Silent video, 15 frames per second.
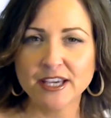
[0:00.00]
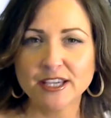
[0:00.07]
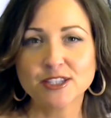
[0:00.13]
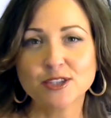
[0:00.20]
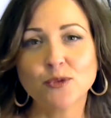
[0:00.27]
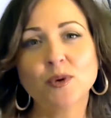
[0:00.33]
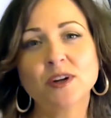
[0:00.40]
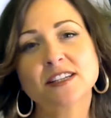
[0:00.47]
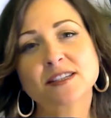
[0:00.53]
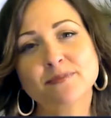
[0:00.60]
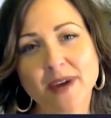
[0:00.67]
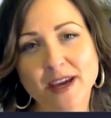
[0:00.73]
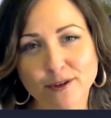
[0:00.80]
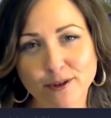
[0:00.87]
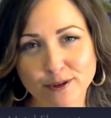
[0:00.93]
So what does
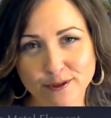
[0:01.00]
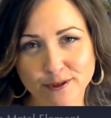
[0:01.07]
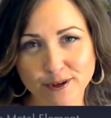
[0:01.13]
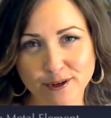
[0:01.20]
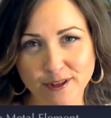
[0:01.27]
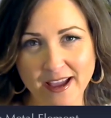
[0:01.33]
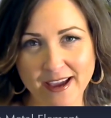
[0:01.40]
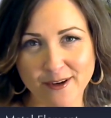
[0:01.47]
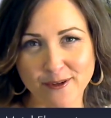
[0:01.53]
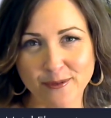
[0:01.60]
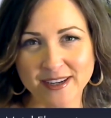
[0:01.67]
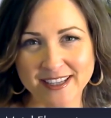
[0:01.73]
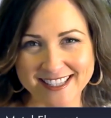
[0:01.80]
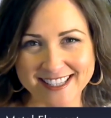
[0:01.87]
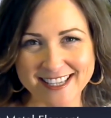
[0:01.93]
metal look like
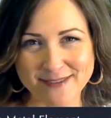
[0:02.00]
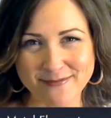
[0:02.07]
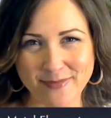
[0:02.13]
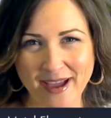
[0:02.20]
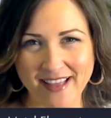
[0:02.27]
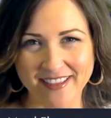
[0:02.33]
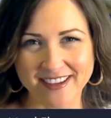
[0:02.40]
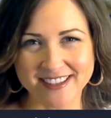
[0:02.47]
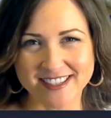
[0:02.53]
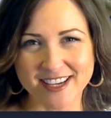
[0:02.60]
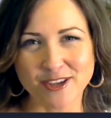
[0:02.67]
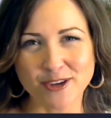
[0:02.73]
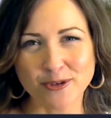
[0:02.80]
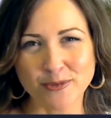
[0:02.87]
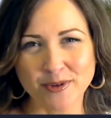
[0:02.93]
when it's in balance
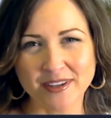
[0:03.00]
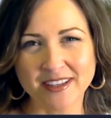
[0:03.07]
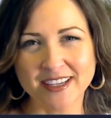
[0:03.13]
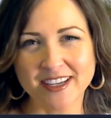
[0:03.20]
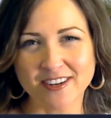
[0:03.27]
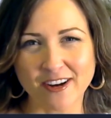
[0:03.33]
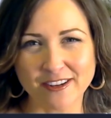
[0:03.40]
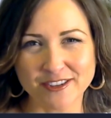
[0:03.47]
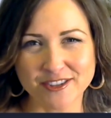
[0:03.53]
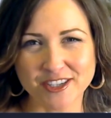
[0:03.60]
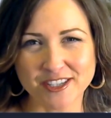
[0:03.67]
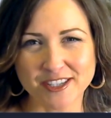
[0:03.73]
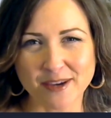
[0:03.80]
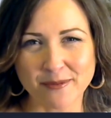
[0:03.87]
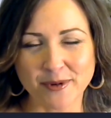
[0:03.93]
and you're really
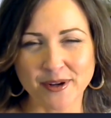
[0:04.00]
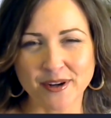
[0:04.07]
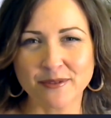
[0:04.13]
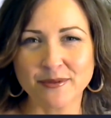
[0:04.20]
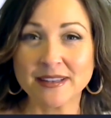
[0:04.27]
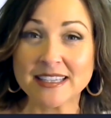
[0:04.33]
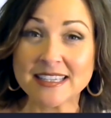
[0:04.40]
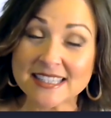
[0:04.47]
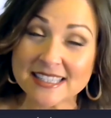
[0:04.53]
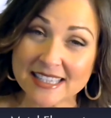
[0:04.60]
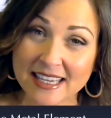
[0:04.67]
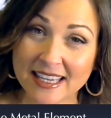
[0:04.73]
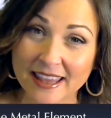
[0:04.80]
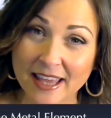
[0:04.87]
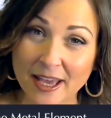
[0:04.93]
acknowledging someone and really
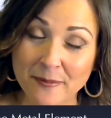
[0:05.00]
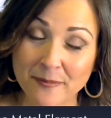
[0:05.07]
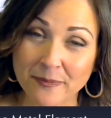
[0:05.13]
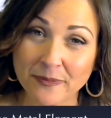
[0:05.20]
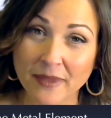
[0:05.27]
seeing them?